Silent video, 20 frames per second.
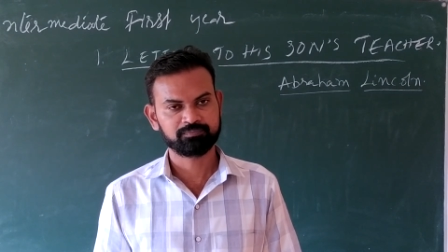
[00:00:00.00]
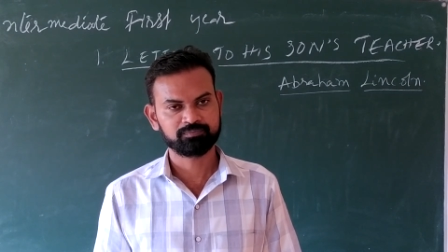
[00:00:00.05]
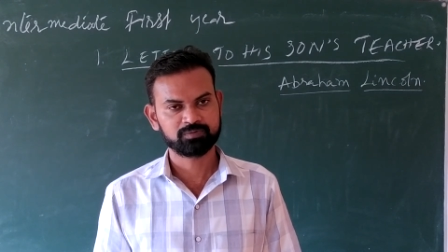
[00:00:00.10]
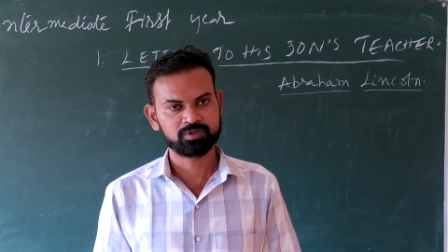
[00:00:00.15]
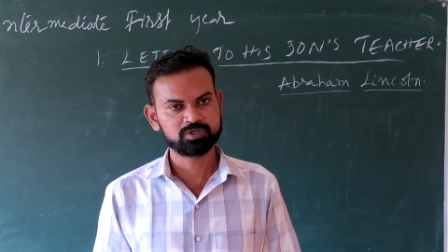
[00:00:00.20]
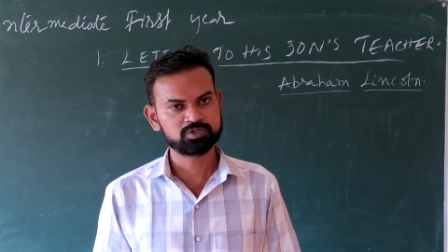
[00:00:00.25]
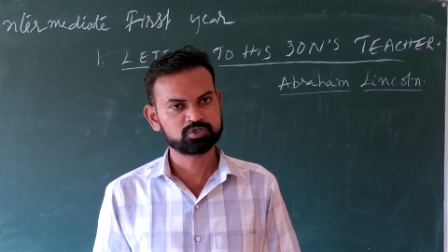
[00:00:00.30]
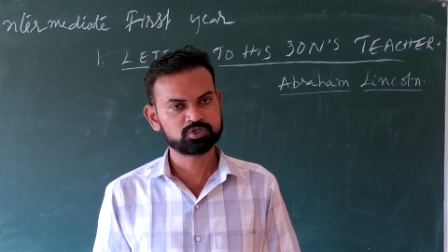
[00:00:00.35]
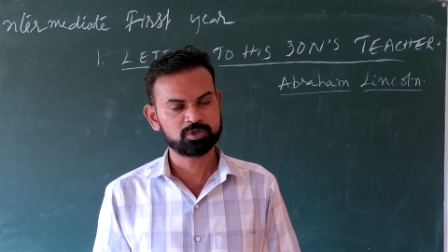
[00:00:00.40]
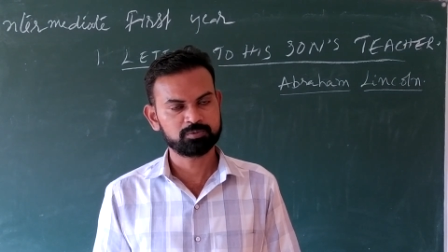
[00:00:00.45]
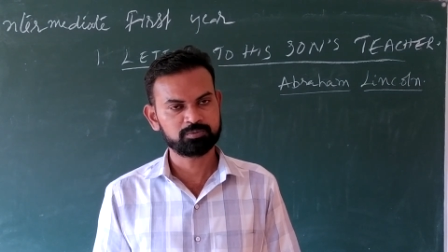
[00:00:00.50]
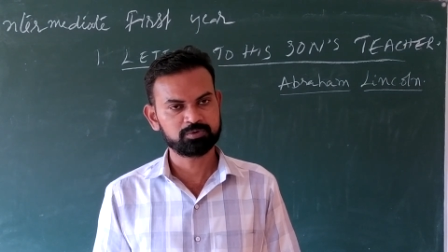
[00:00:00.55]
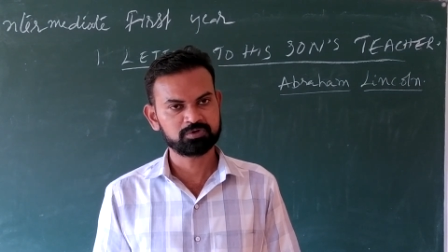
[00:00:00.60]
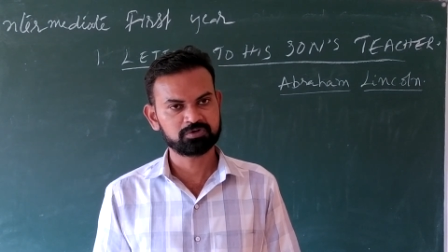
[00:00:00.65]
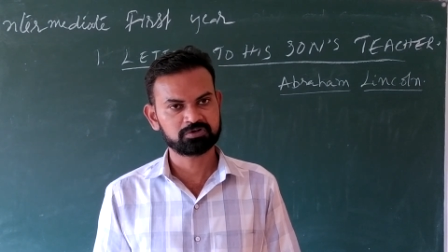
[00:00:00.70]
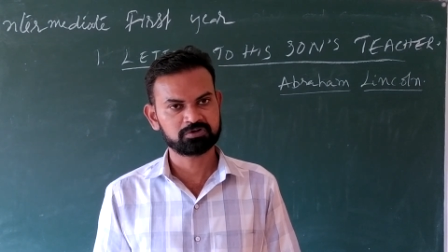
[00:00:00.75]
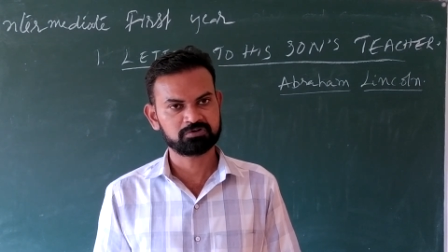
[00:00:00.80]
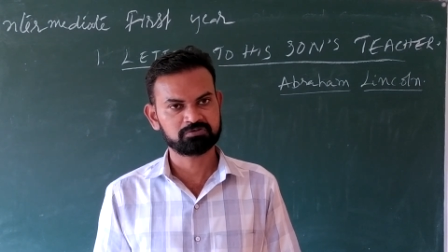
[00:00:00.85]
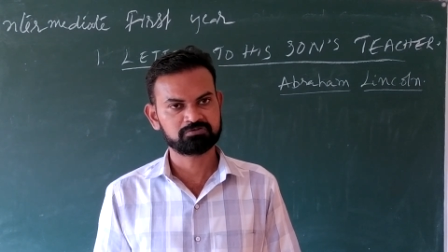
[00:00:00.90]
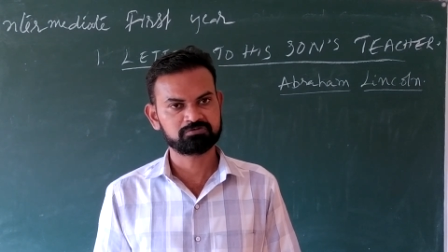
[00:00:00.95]
He
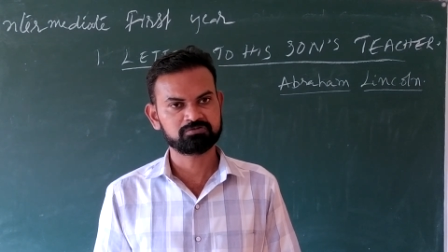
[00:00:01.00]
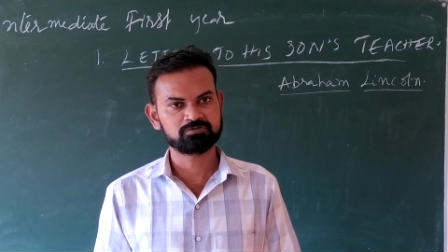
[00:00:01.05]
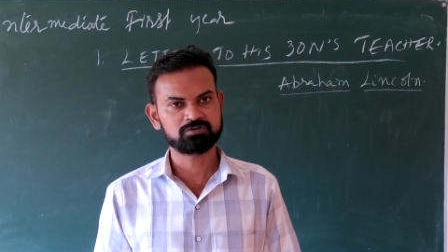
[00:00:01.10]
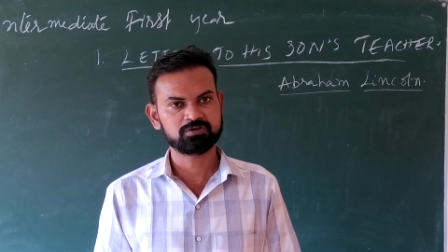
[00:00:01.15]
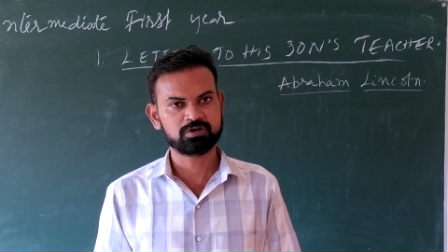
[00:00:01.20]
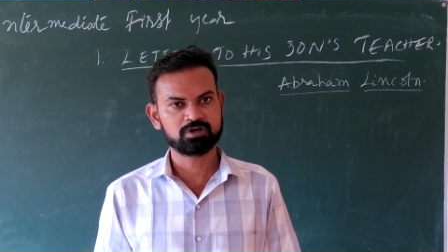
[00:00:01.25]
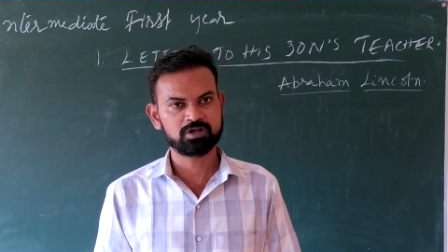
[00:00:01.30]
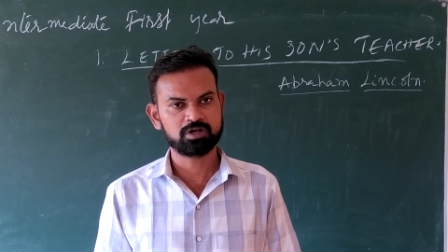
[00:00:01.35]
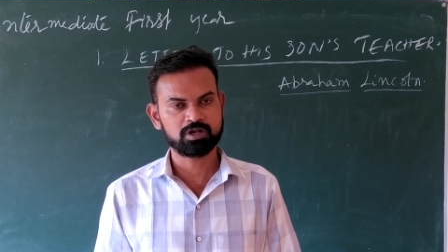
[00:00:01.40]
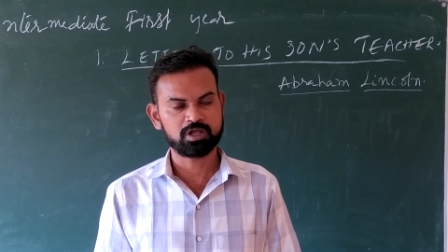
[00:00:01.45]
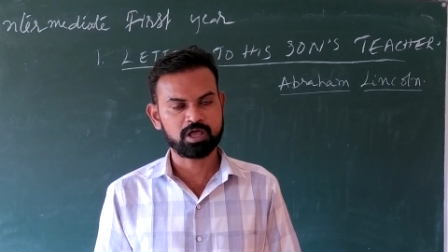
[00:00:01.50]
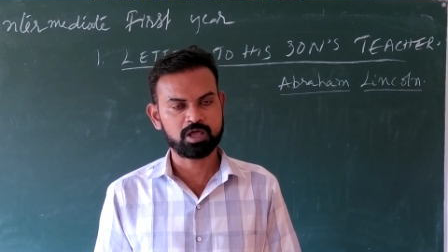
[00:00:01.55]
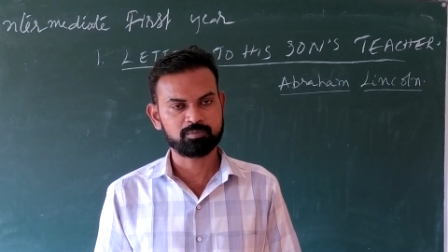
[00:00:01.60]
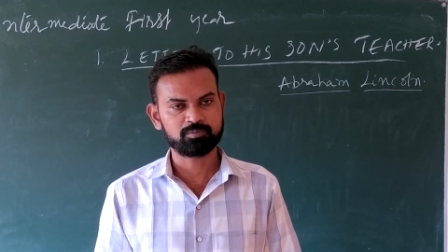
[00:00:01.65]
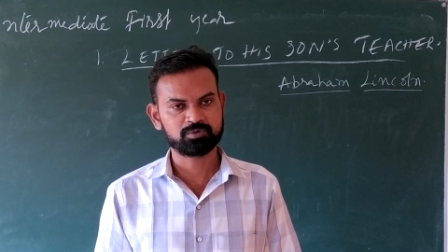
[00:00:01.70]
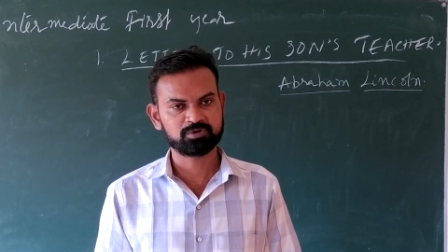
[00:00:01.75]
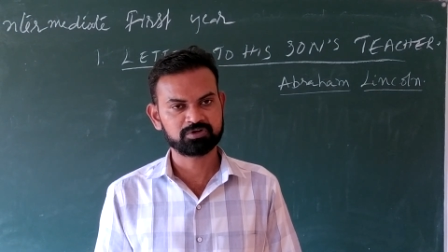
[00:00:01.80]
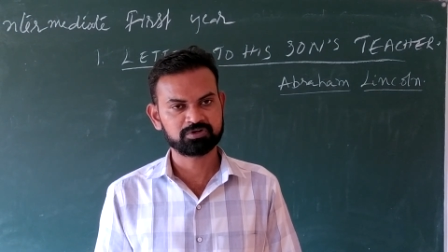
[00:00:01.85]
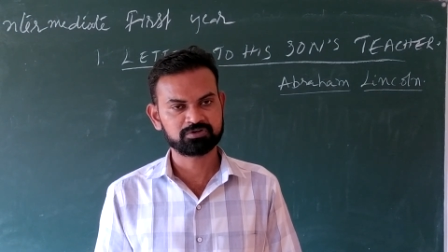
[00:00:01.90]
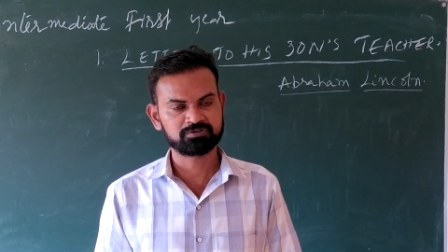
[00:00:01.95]
support of vocal
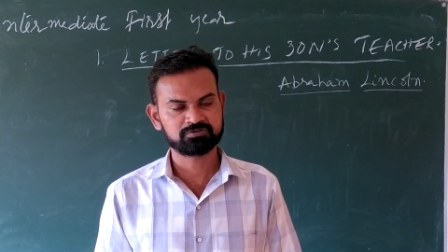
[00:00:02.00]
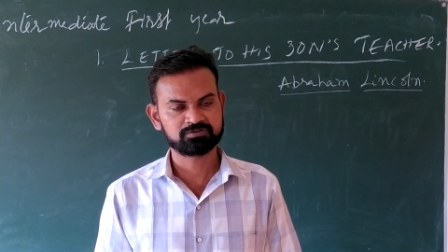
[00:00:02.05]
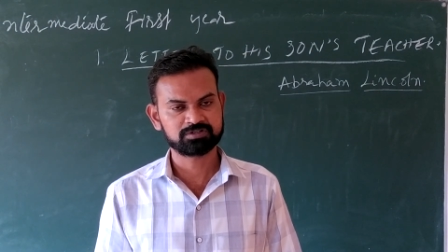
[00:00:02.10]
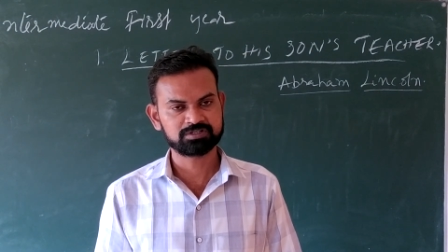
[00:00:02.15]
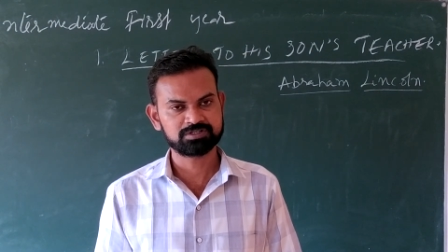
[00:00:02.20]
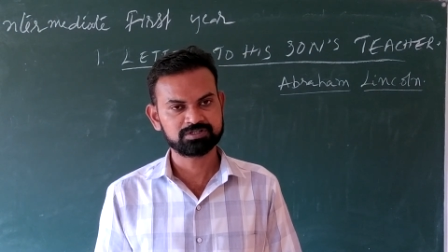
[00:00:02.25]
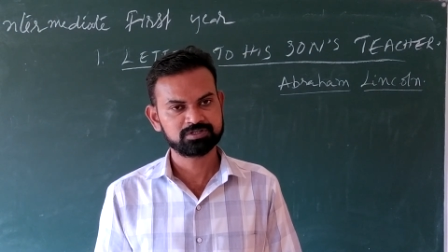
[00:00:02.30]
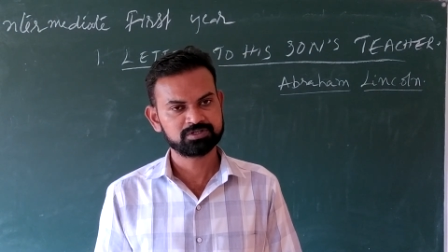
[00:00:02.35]
opponent for